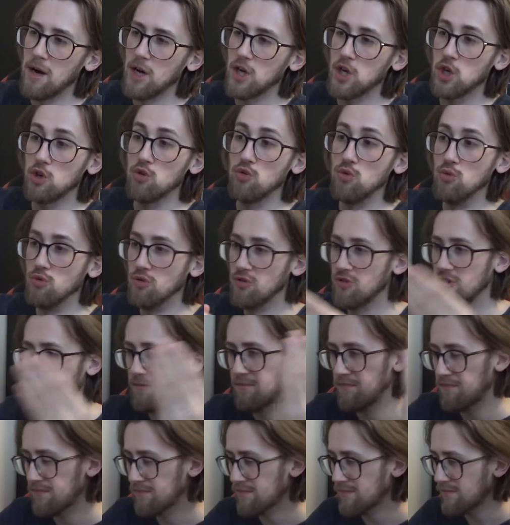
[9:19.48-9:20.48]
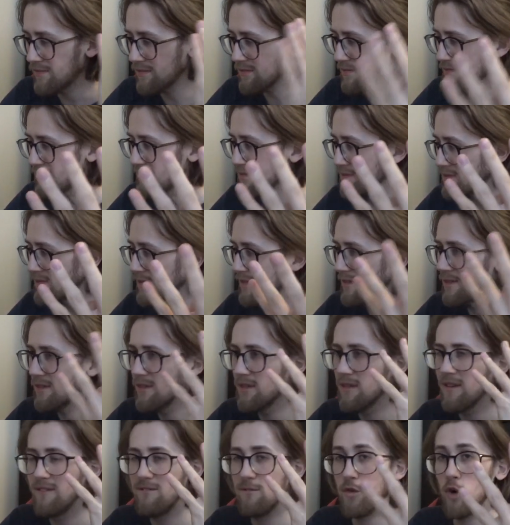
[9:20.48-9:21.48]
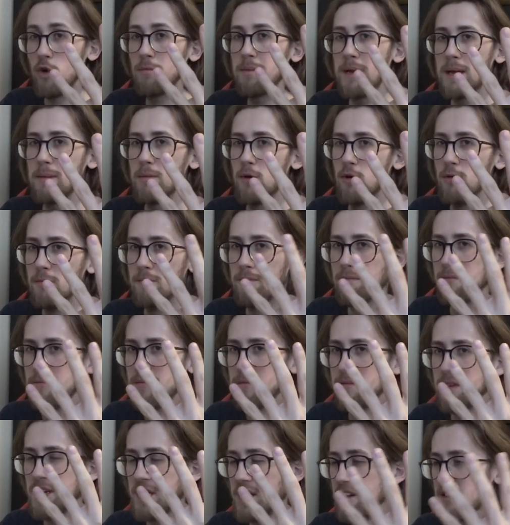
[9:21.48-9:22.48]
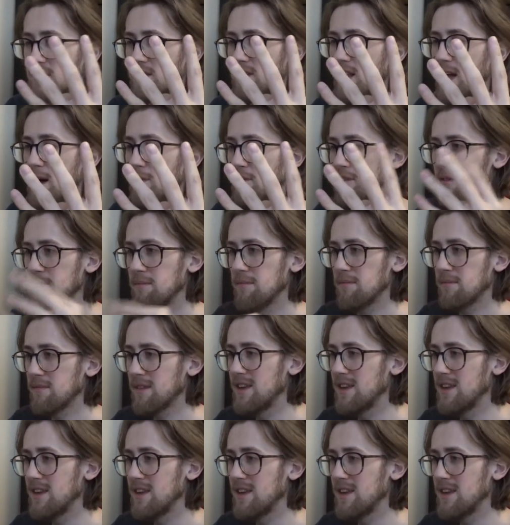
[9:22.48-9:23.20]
Jules. 4 people she has slapped.